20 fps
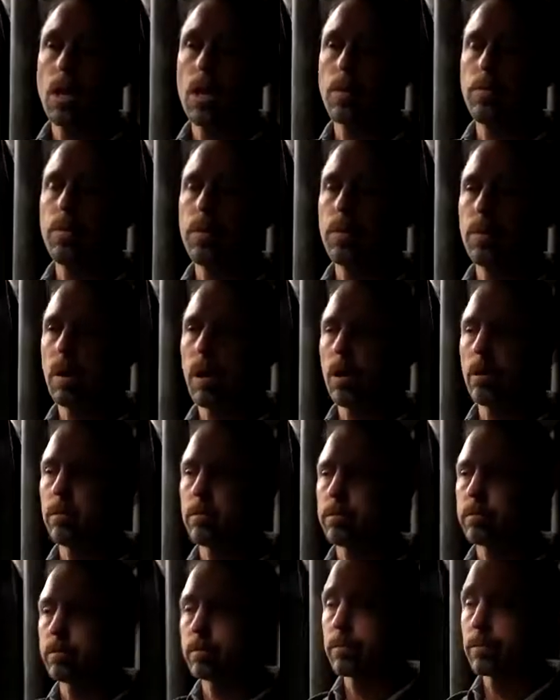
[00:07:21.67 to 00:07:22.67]
It'd be,
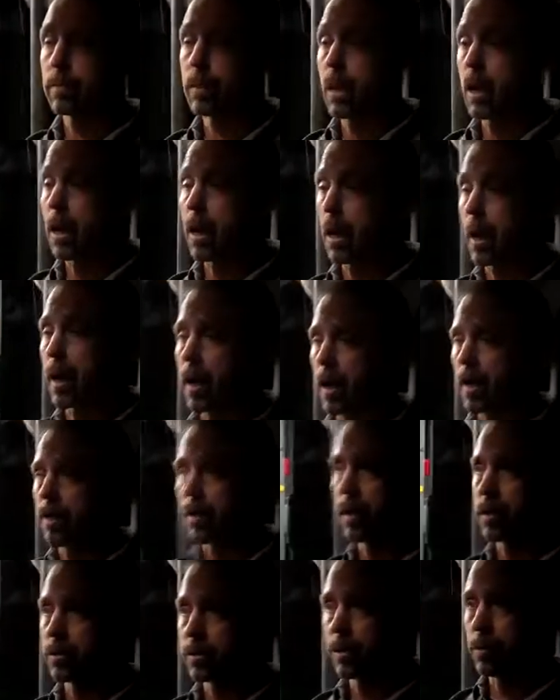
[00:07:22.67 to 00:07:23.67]
again,
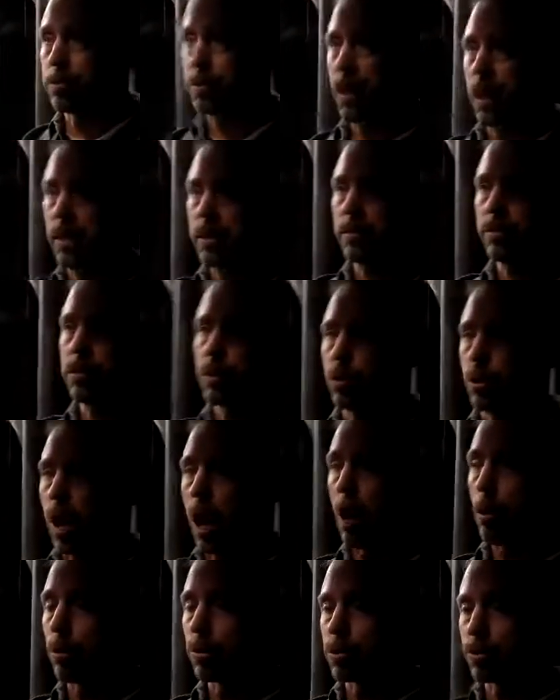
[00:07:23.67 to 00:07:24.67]
it's subjective to
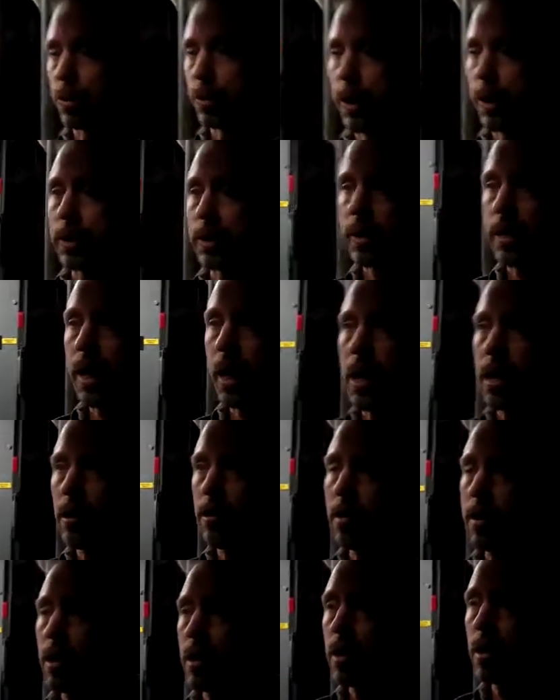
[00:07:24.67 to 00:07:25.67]
how it's running today,